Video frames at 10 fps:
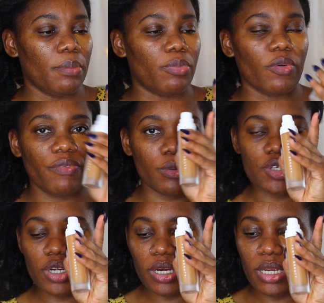Pro
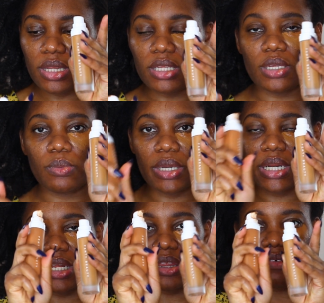Filter, the liquid,
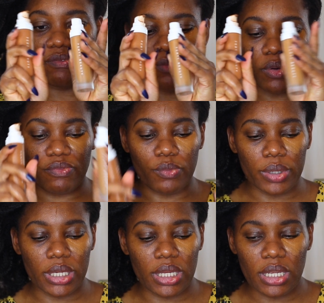and the
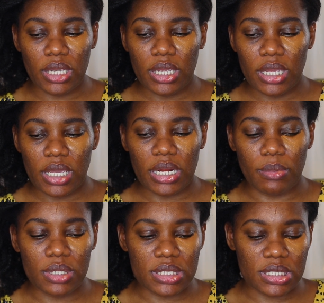440, and I
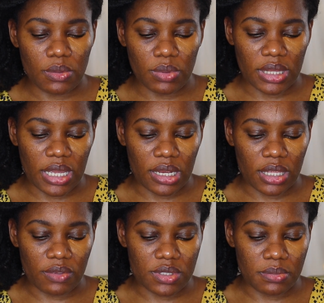want to see what that
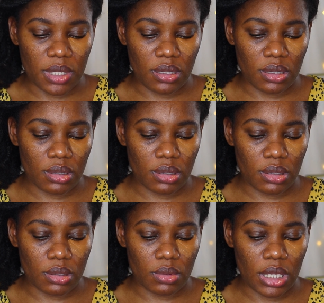gives me.
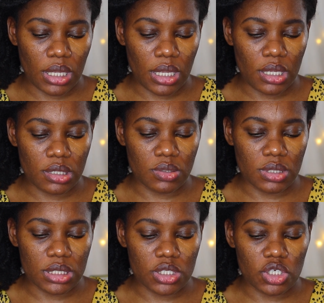Okay, so
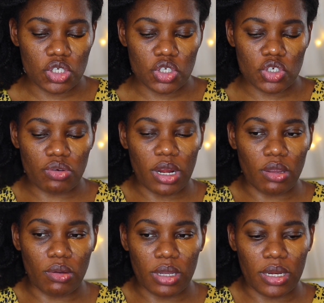this is just
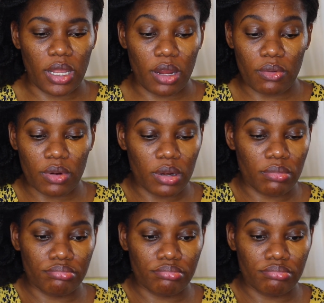trial and error.